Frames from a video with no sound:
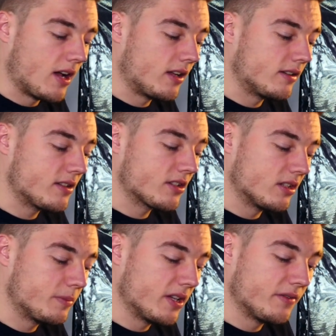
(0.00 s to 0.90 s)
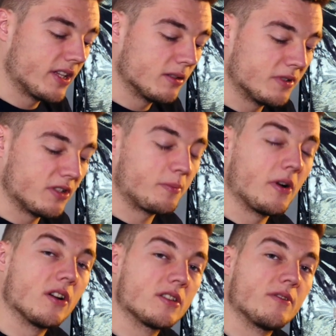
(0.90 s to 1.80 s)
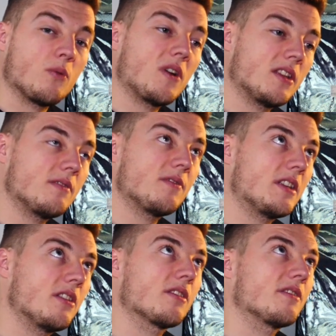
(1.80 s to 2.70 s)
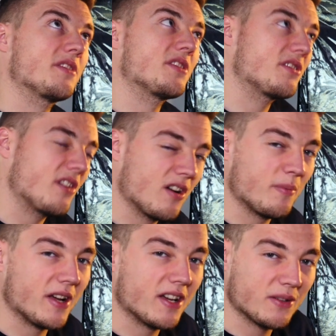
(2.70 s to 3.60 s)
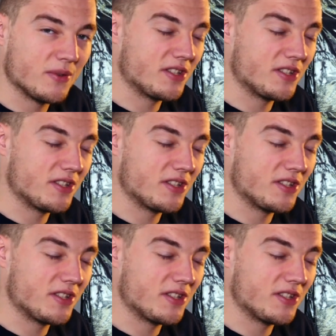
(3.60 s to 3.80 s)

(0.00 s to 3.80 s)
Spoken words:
and it's going to be available as part of a wedding videographer starter pack,